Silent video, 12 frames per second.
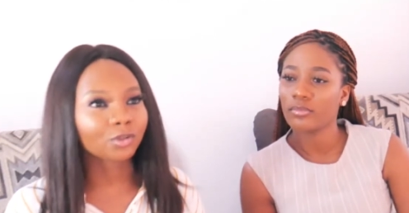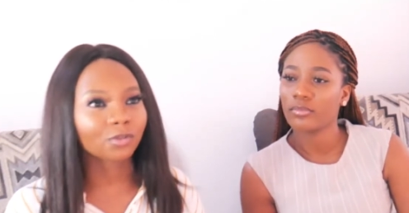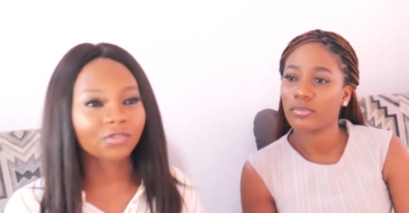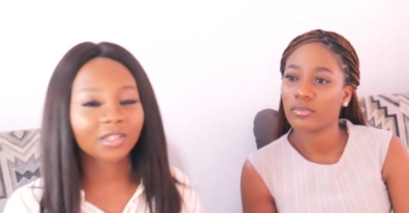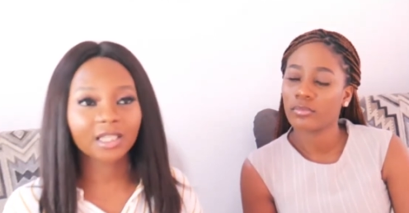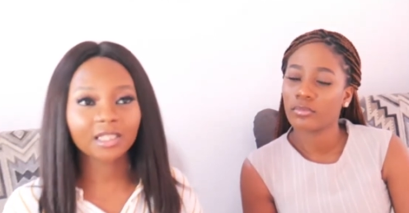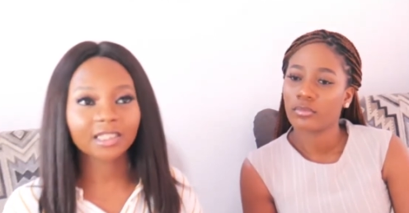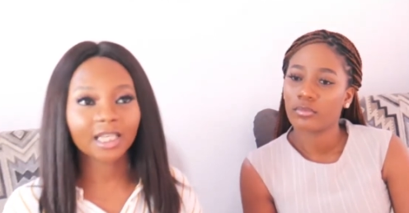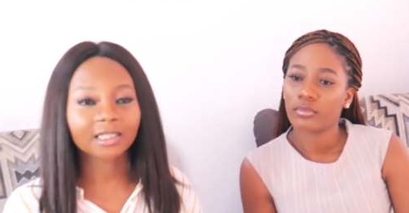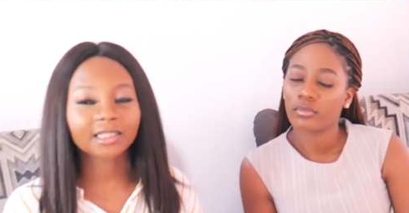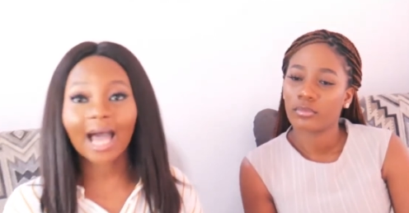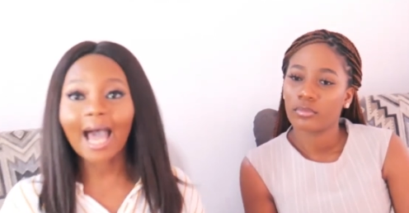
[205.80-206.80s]
Speaker 1: of things
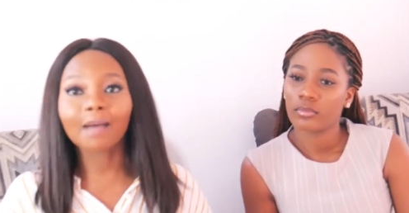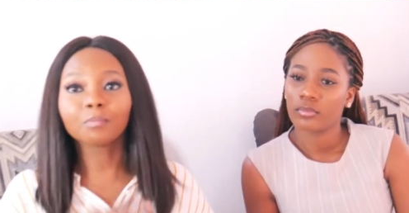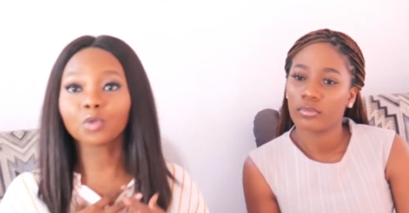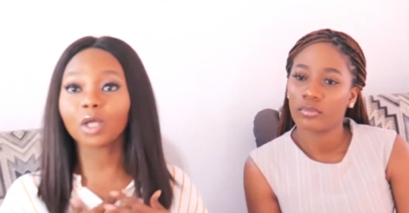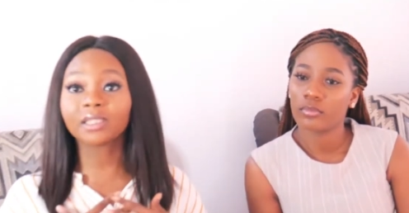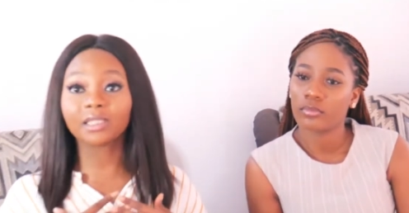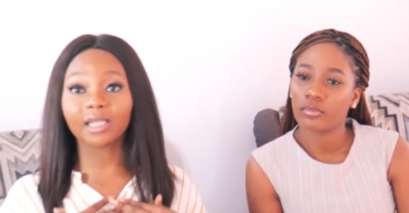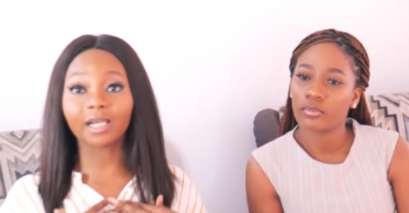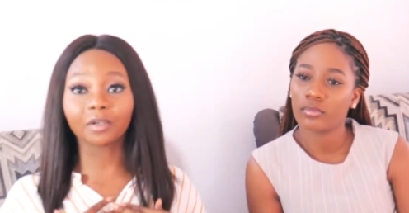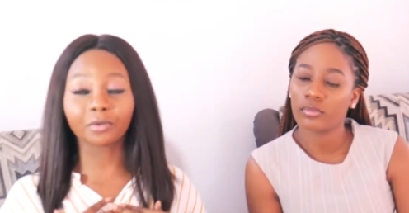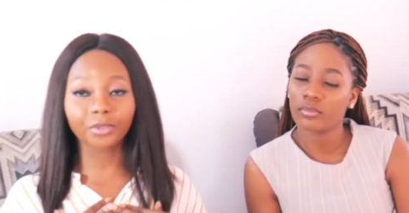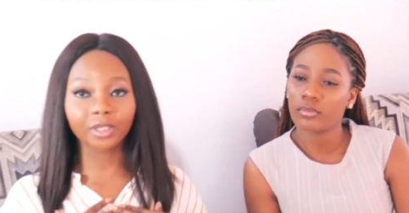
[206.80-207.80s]
that I'm not in
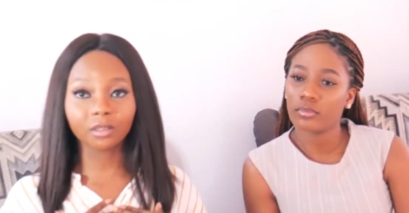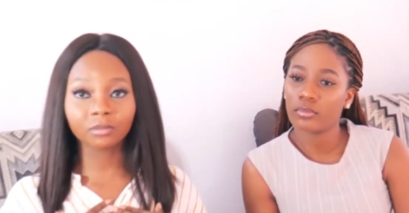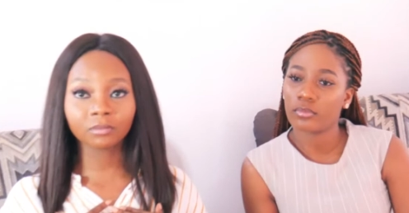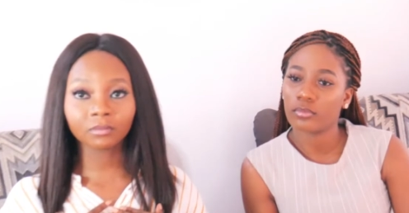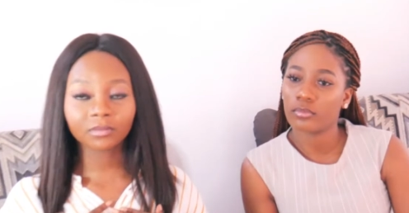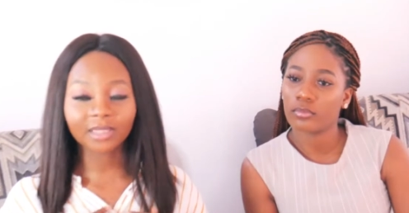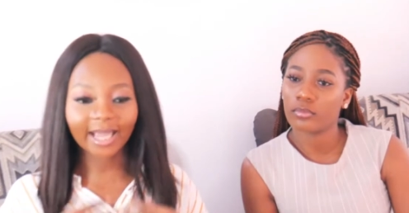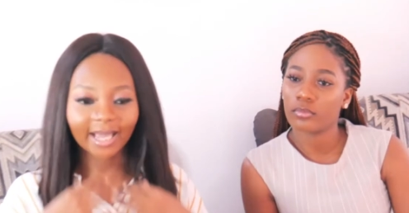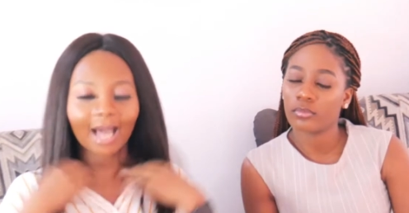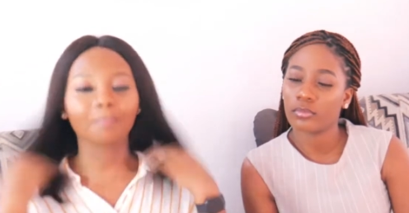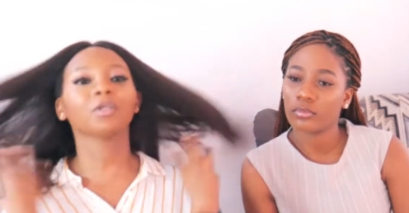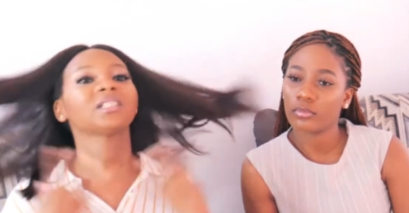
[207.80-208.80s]

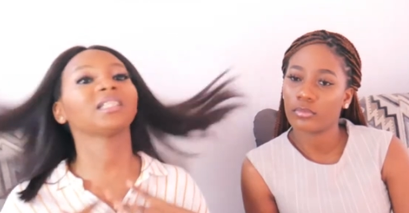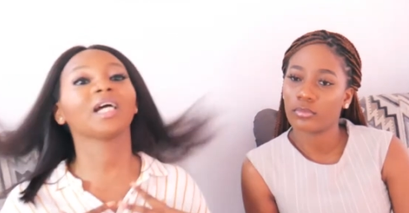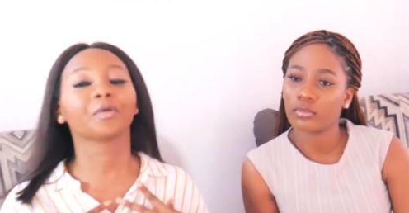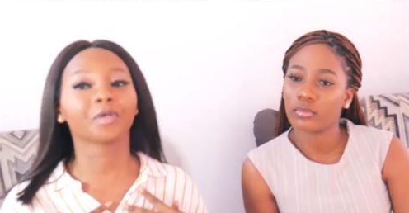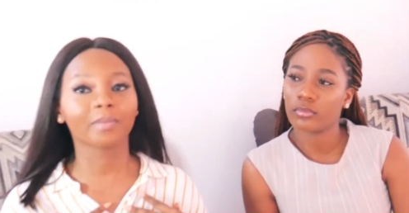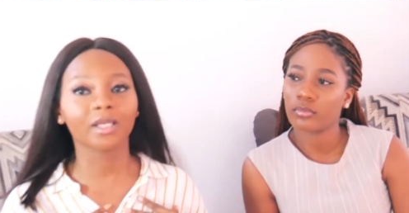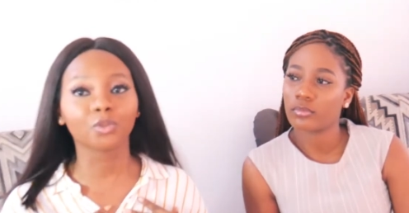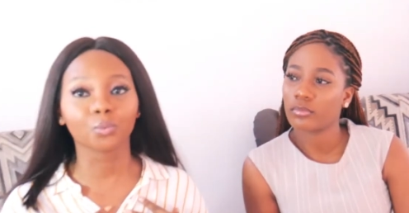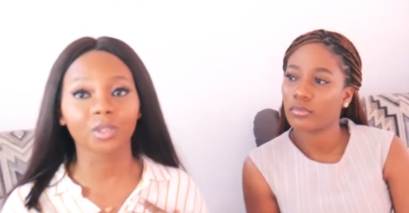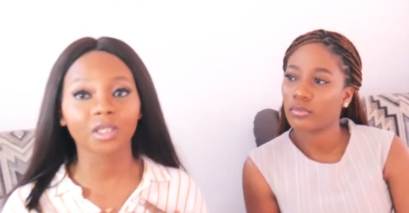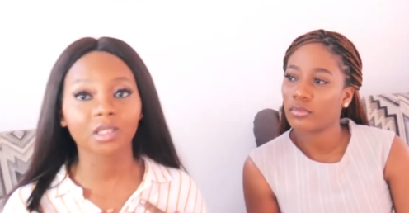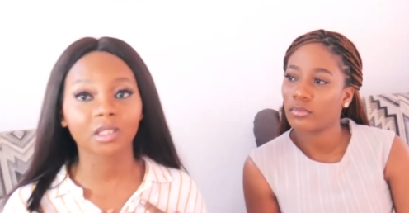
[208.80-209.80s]
agreement
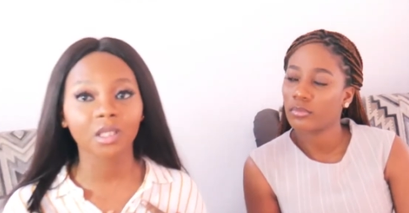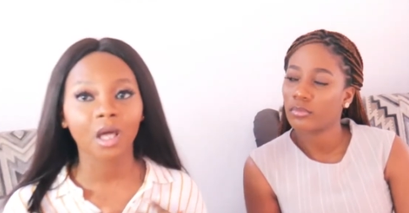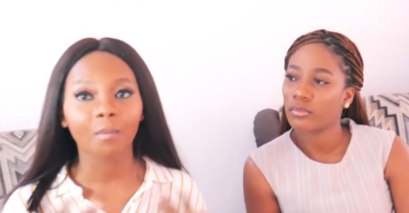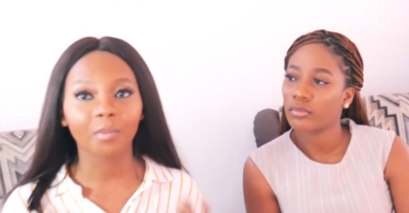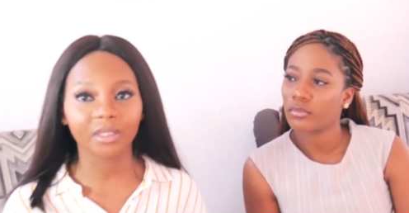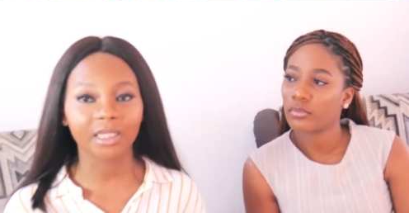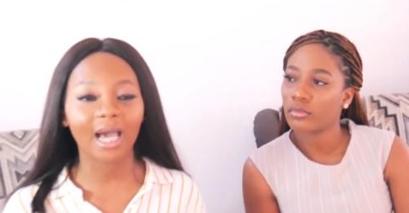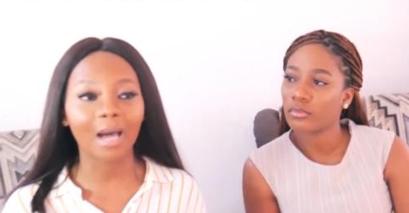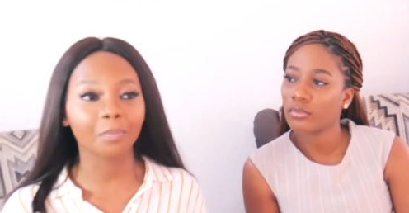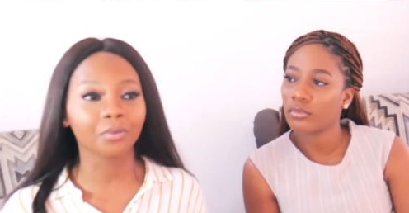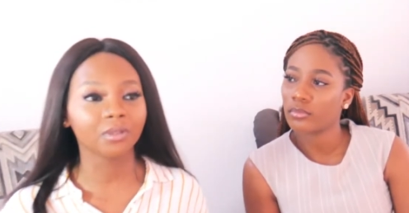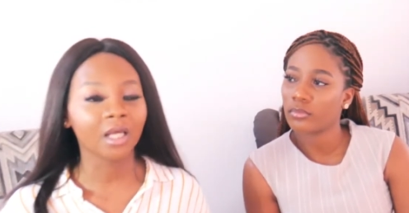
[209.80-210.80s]
with, but they
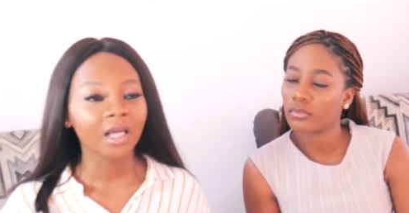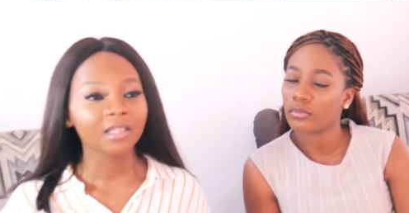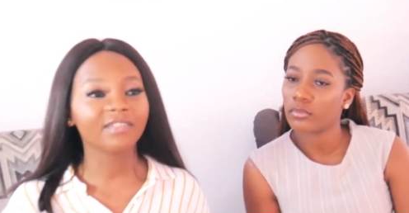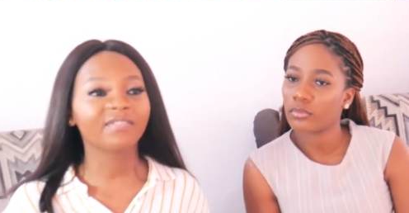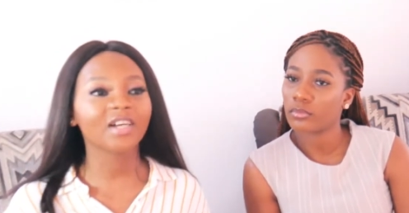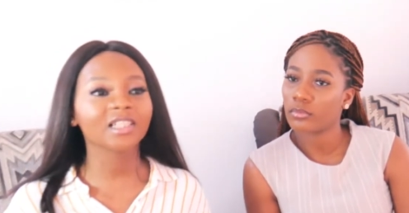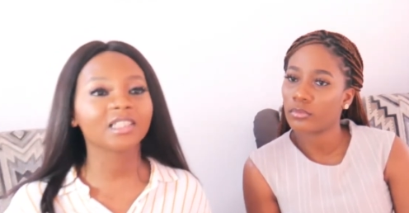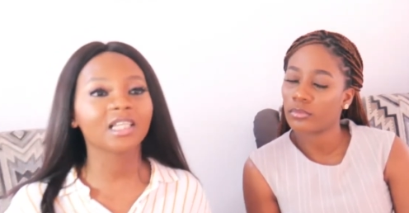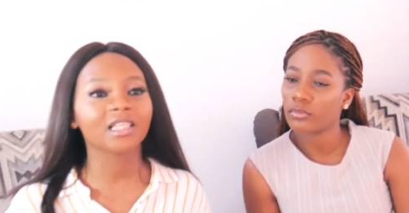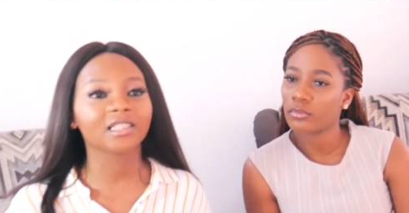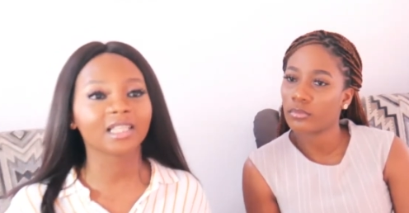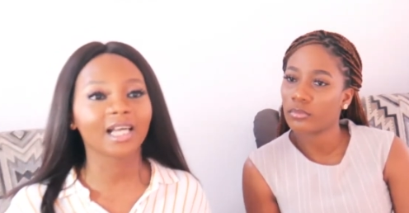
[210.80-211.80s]
happen. The first thing
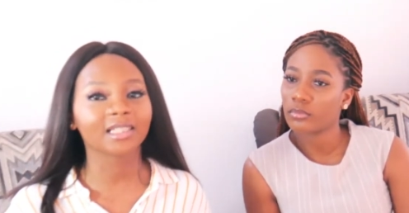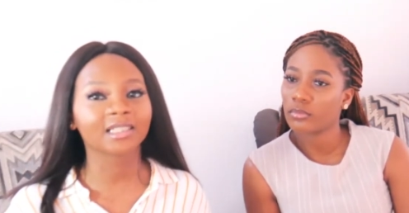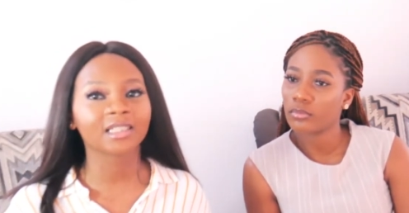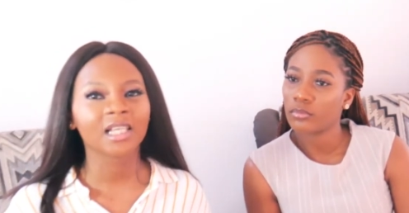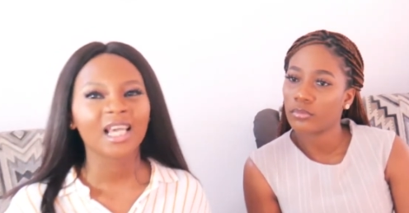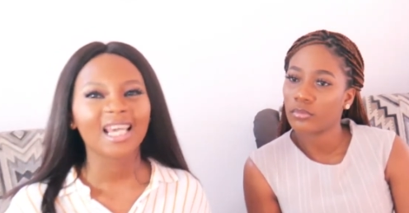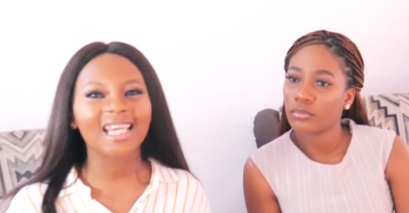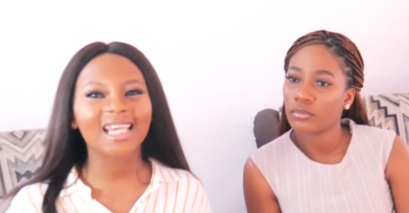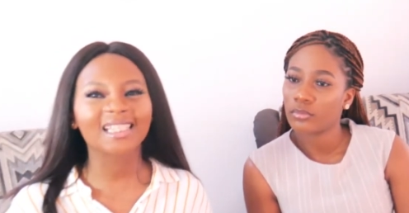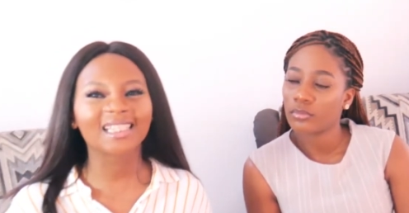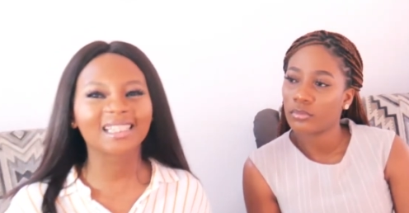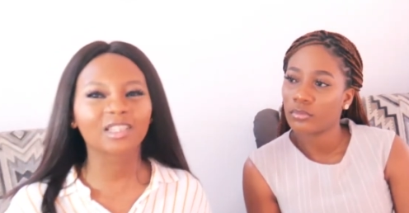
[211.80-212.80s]
is that
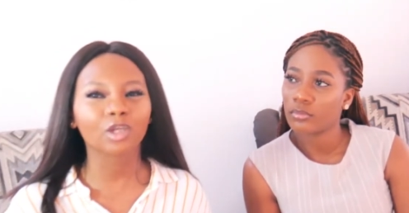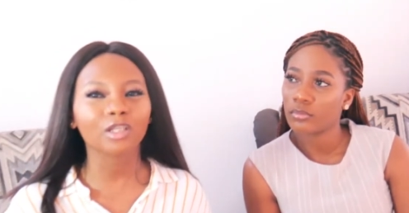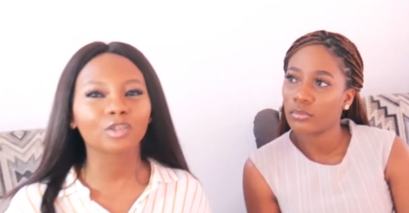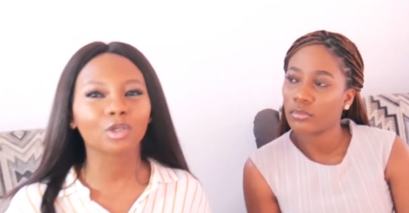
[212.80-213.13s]
it sort